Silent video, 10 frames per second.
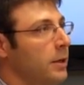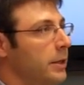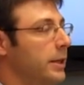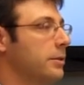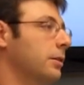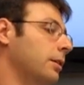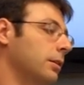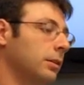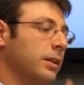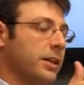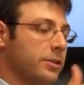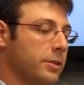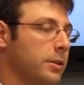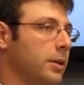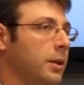He has a
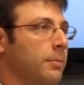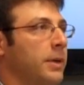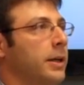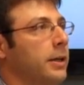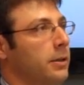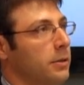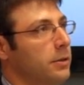list, and I can